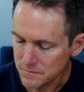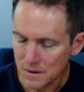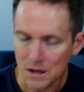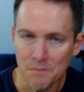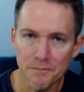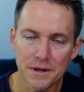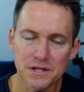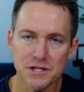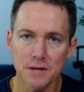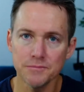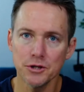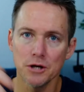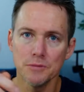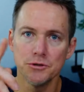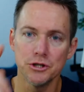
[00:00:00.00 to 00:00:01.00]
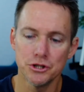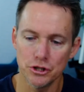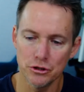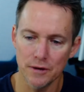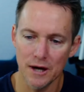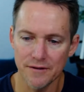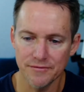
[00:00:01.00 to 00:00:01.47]
But sometimes you do
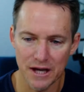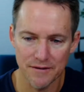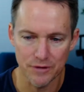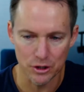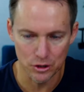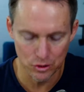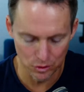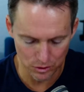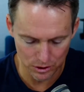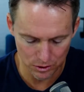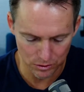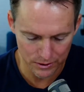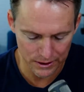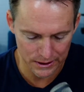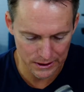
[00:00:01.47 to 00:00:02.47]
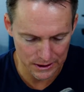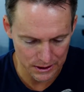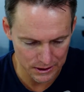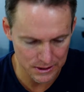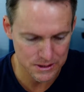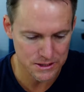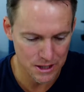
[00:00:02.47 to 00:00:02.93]
have to have a good look at
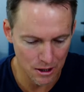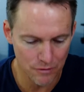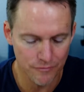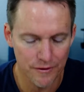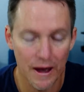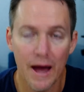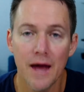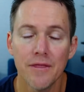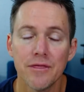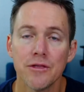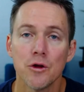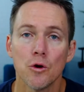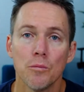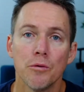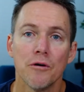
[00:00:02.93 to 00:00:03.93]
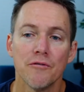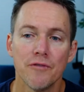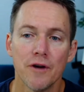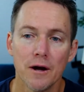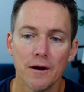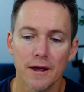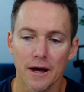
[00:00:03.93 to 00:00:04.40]
yourself and your
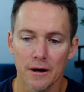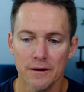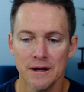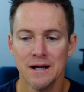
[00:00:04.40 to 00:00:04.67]
portfolio.